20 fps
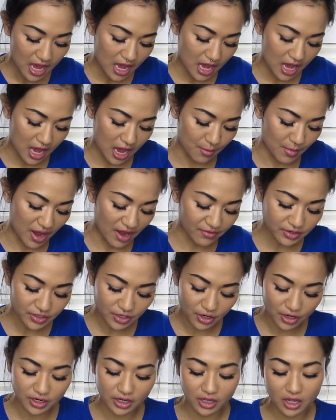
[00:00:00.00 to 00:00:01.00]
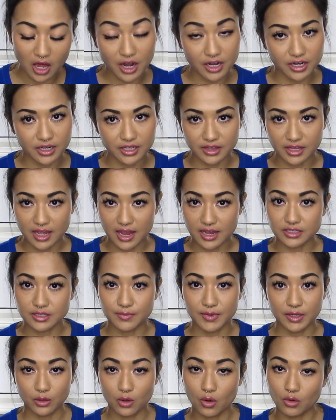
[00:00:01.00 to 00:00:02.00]
I've just heard a lot of good things
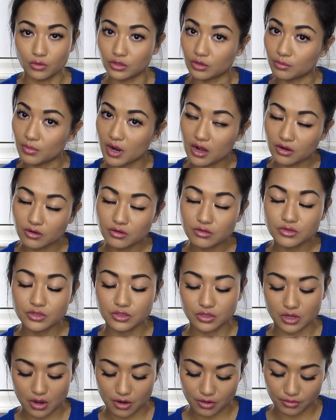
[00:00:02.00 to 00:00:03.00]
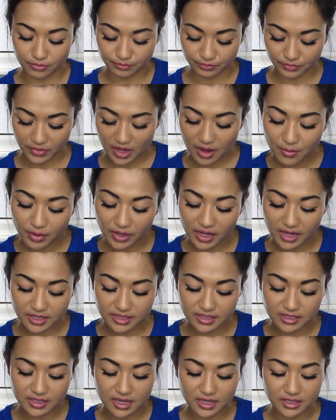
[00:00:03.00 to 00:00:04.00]
about the older models, so, and
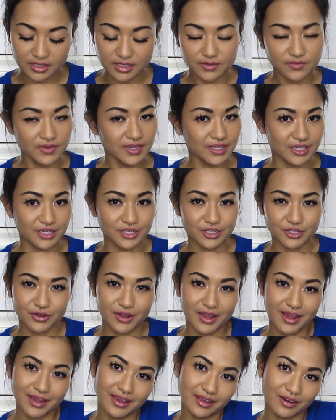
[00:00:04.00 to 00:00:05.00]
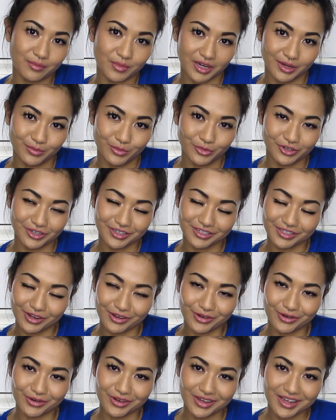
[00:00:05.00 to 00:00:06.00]
plus it's vintage, you can't get them anymore,
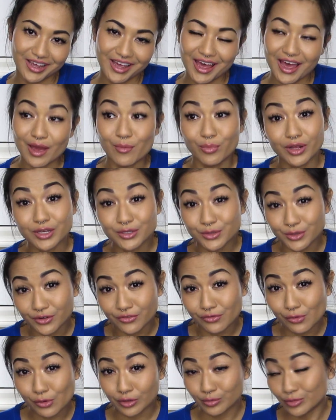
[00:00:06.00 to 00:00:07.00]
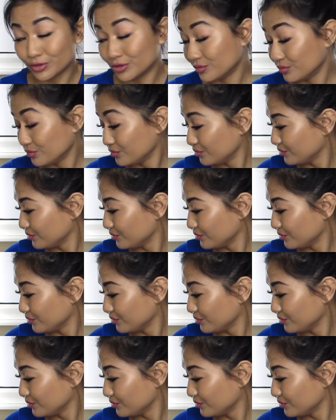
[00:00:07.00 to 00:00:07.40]
so, and plus they're affordable.